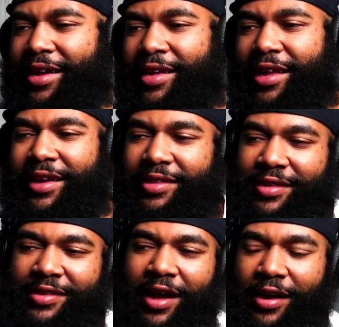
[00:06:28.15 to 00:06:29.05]
to get into
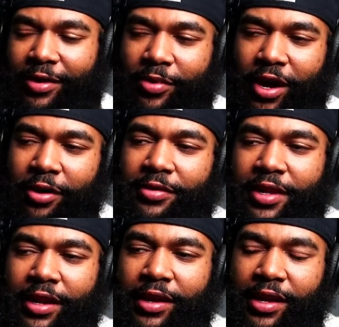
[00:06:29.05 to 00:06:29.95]
soccer, bro. I would
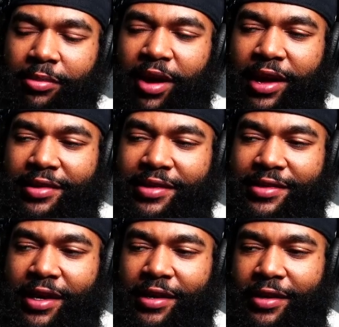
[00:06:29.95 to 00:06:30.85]
love to get back into
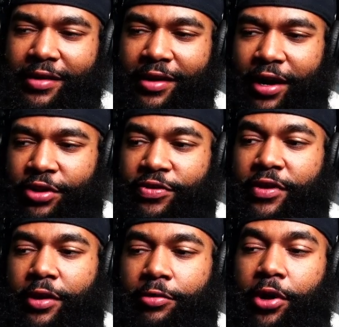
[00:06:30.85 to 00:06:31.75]
soccer. I used
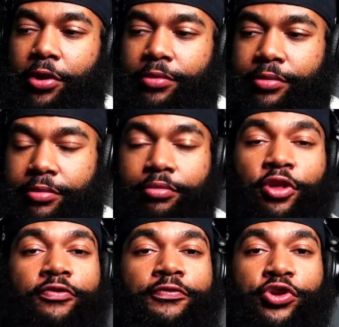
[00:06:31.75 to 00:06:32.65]
to, well,
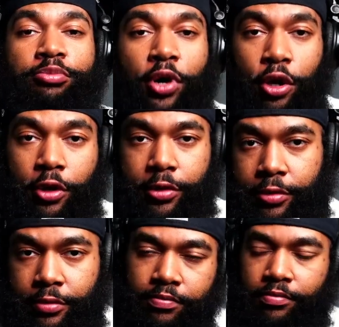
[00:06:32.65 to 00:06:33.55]
football.
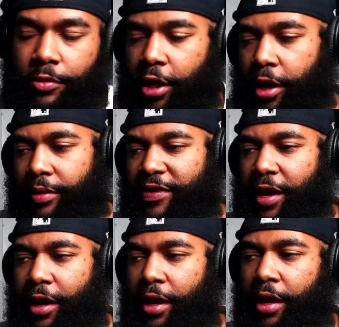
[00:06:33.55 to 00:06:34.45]
You know what I'm
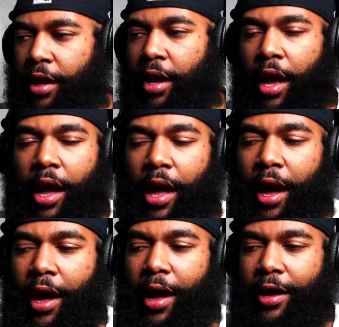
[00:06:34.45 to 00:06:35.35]
saying?
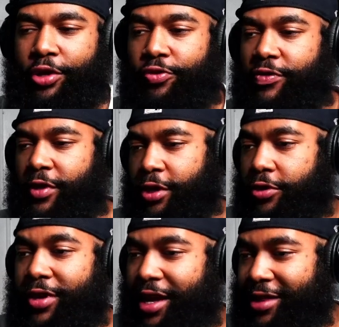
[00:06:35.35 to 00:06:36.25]
I used to do
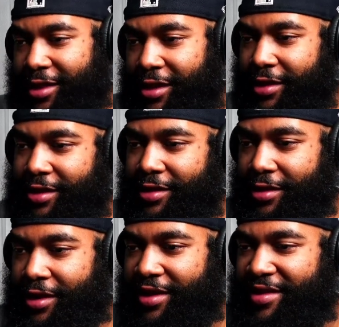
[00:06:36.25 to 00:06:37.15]
that shit
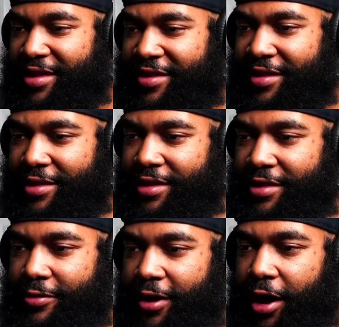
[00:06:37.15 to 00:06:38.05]
consistently
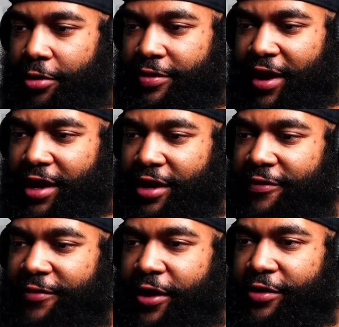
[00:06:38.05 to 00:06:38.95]
when I was like in the
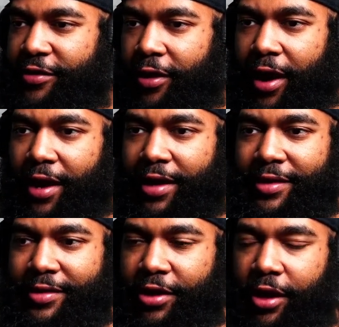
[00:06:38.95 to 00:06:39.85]
first grade.
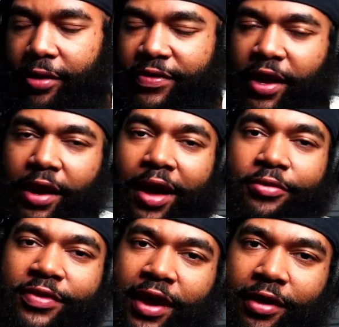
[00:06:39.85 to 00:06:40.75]
You know what I'm saying? That was
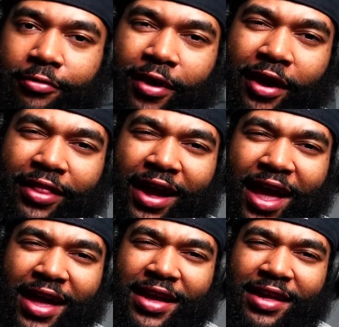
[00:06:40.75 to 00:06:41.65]
like around like
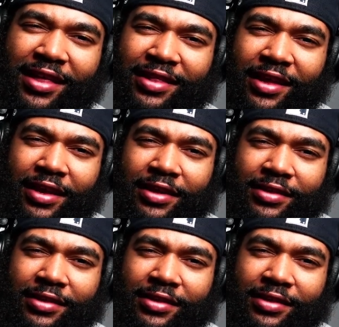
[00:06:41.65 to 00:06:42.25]
age, I think